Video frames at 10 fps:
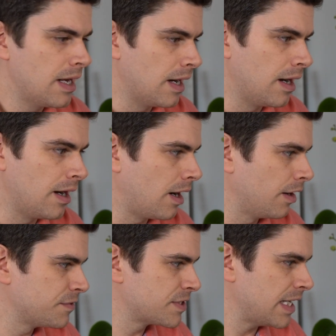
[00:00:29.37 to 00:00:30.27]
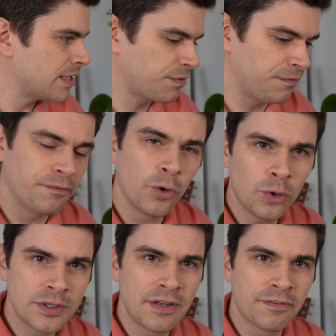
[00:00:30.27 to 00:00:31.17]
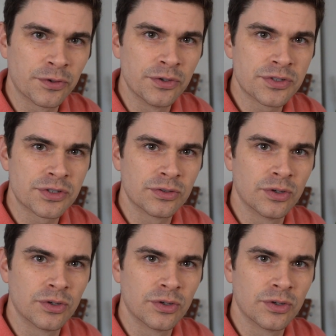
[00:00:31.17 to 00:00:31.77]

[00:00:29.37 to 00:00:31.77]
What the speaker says: I've set 4 different